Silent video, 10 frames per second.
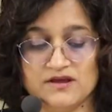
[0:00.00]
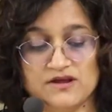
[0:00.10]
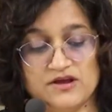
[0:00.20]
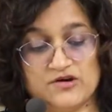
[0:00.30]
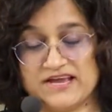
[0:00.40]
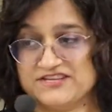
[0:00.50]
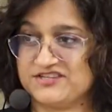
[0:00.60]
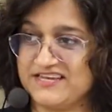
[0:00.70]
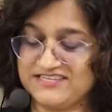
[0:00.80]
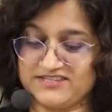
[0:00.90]
Okay, so
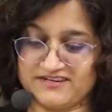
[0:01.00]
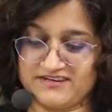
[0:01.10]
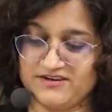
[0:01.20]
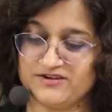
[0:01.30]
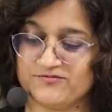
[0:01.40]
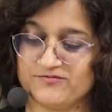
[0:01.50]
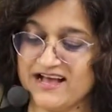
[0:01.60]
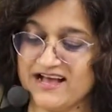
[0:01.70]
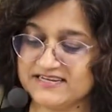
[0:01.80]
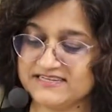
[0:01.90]
that's the
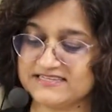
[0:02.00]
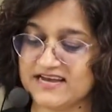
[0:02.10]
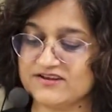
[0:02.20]
reality side.